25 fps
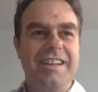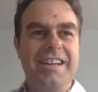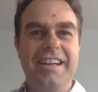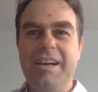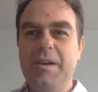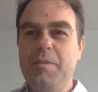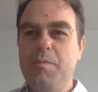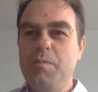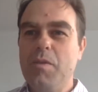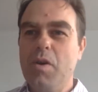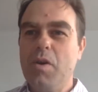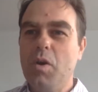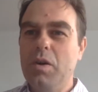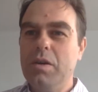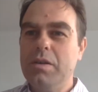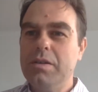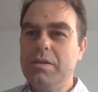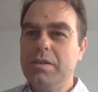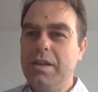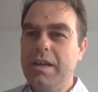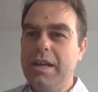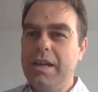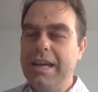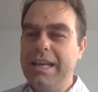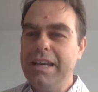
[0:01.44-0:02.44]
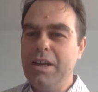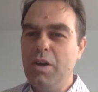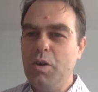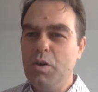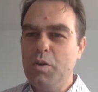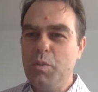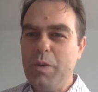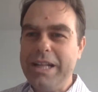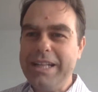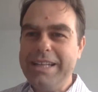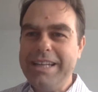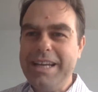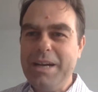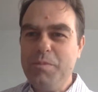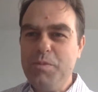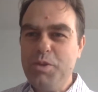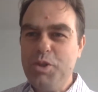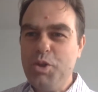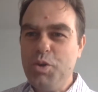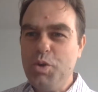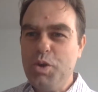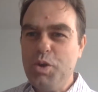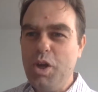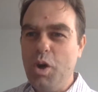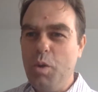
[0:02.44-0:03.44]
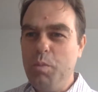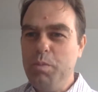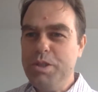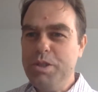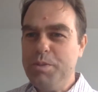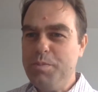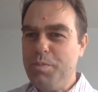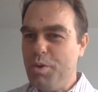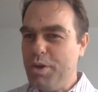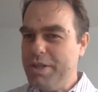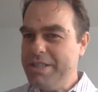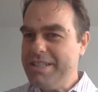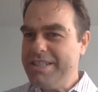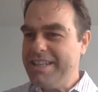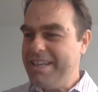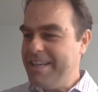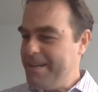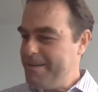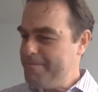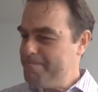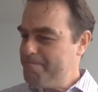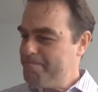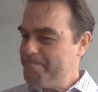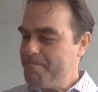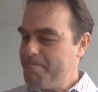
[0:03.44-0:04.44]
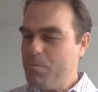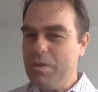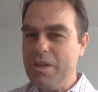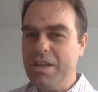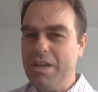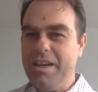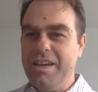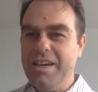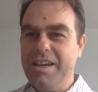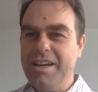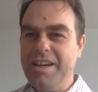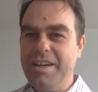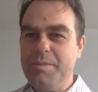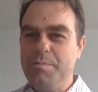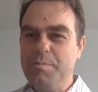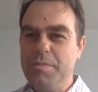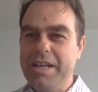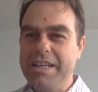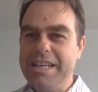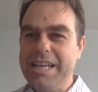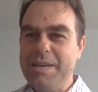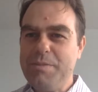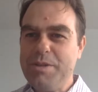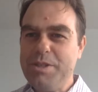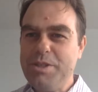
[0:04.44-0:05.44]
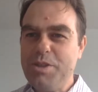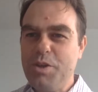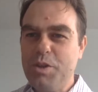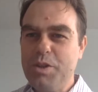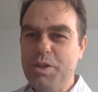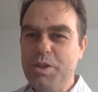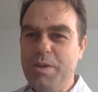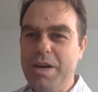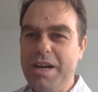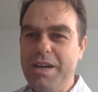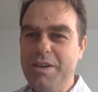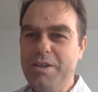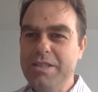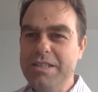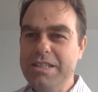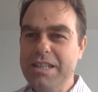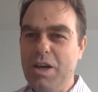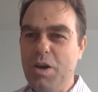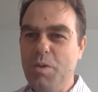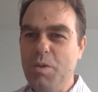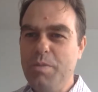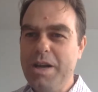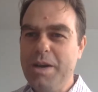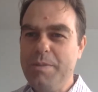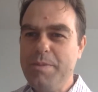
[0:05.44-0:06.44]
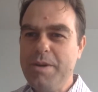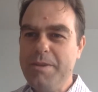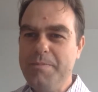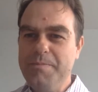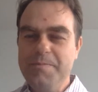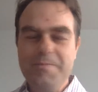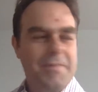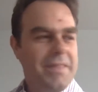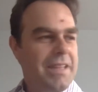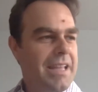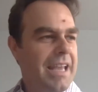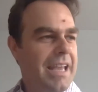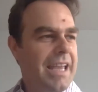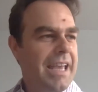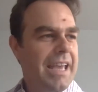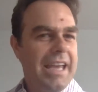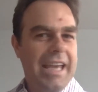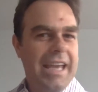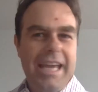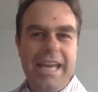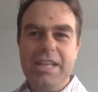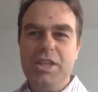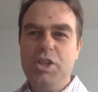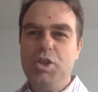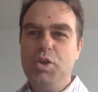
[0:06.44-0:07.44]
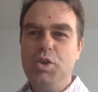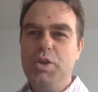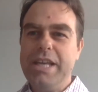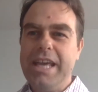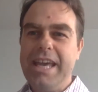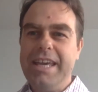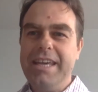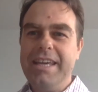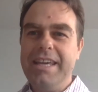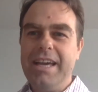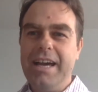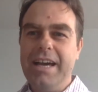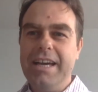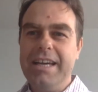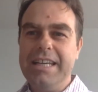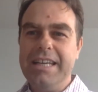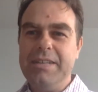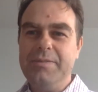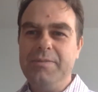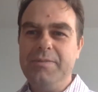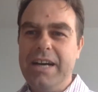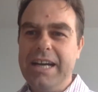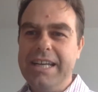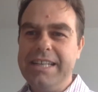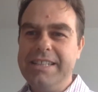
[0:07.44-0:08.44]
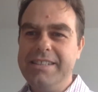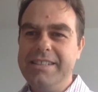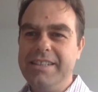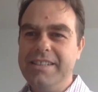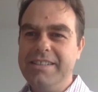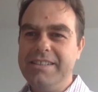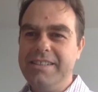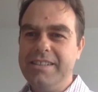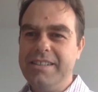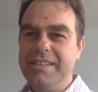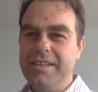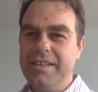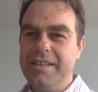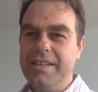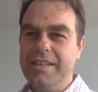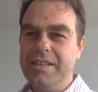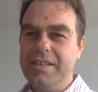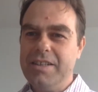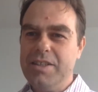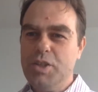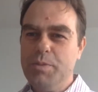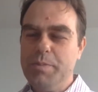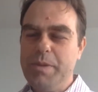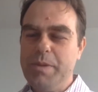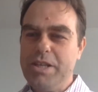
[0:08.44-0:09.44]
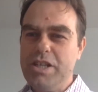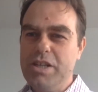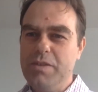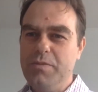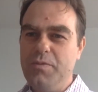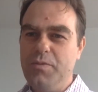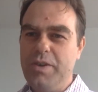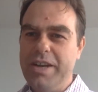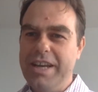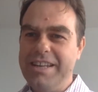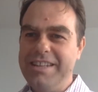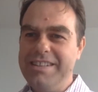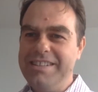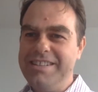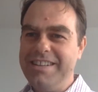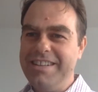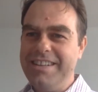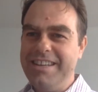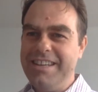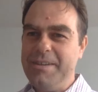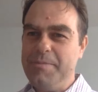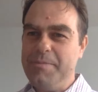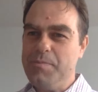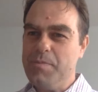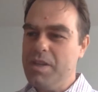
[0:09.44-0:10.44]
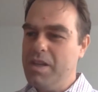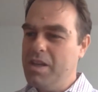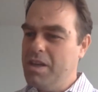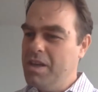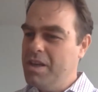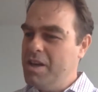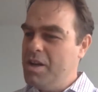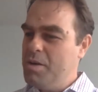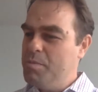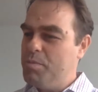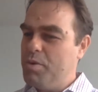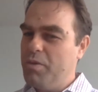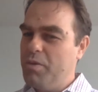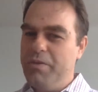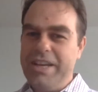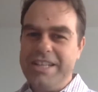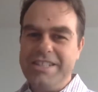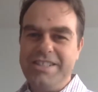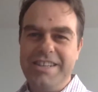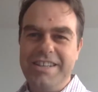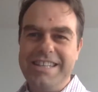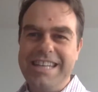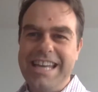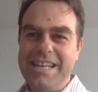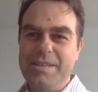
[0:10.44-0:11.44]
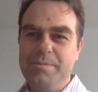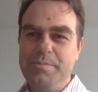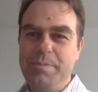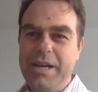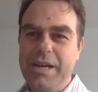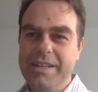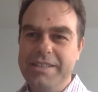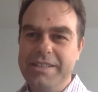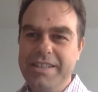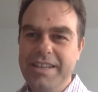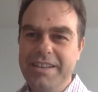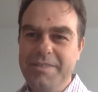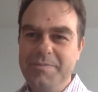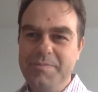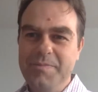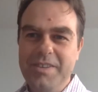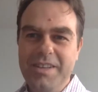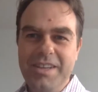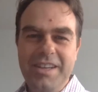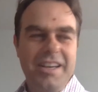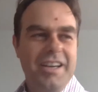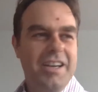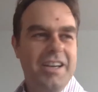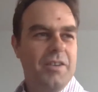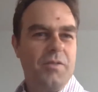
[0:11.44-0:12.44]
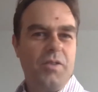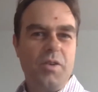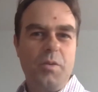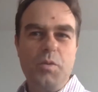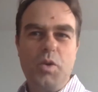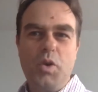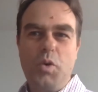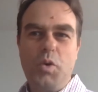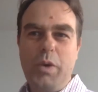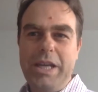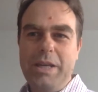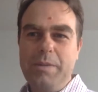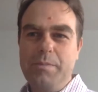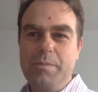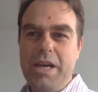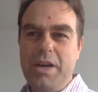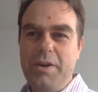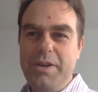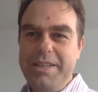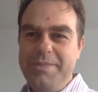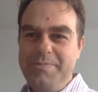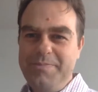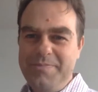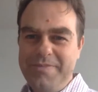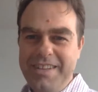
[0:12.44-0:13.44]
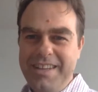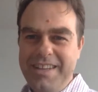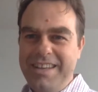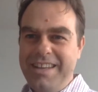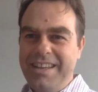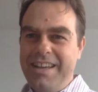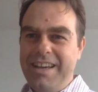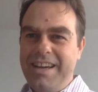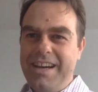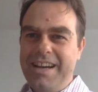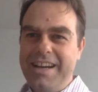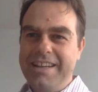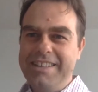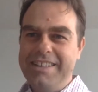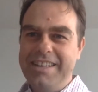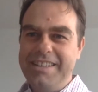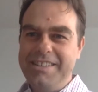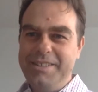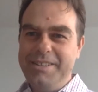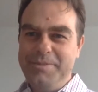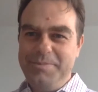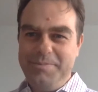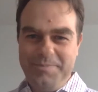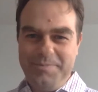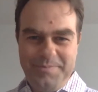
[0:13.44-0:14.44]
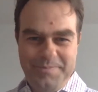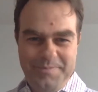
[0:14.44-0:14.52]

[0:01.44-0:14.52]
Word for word: Um, hello and welcome to Global Sports Care. Uh, my name is Dr. Markus Laubhammer, and today I invited a, uh, a special friend, um, Professor Nat Padhiar from Queen Mary. Hi, Nat.